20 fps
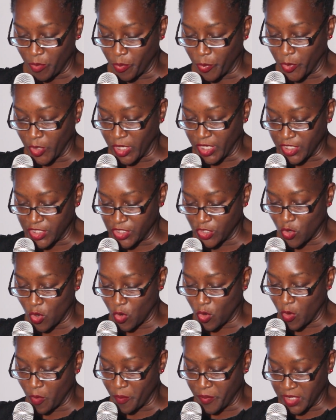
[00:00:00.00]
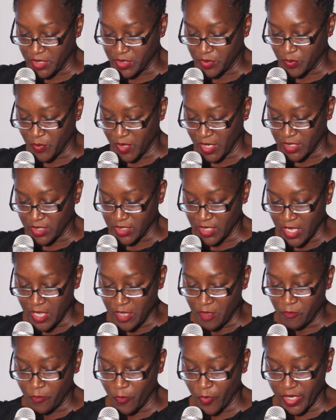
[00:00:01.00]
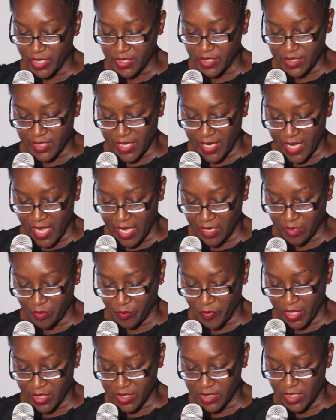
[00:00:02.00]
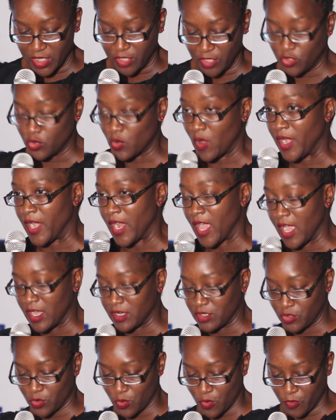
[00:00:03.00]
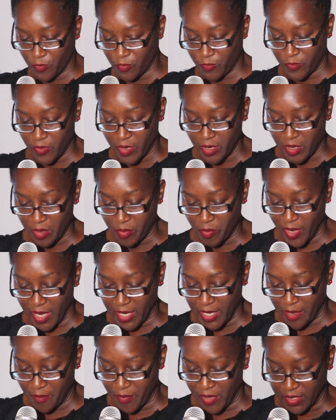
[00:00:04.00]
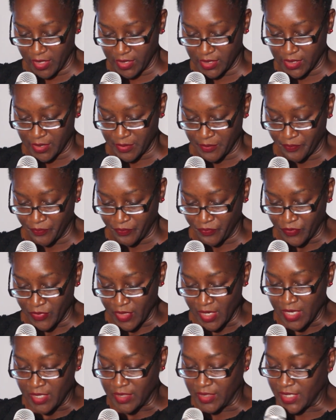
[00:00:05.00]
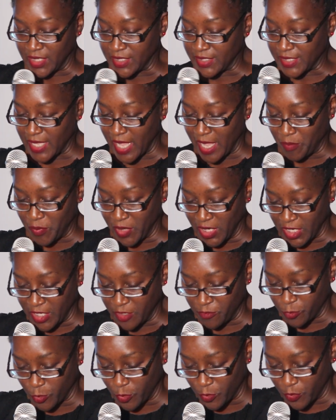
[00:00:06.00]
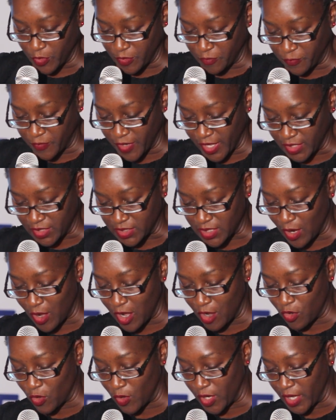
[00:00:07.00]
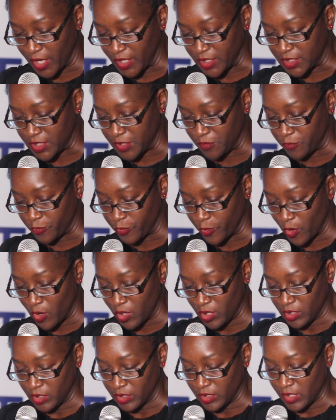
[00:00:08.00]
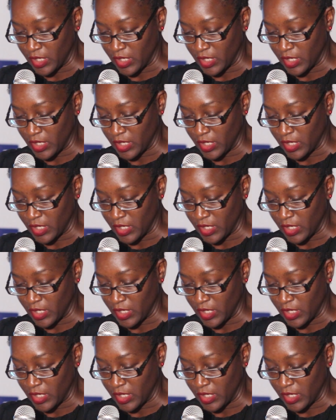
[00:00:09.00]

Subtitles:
political commitment for its enactment into an act of parliament. This, I believe, will reflect our collective role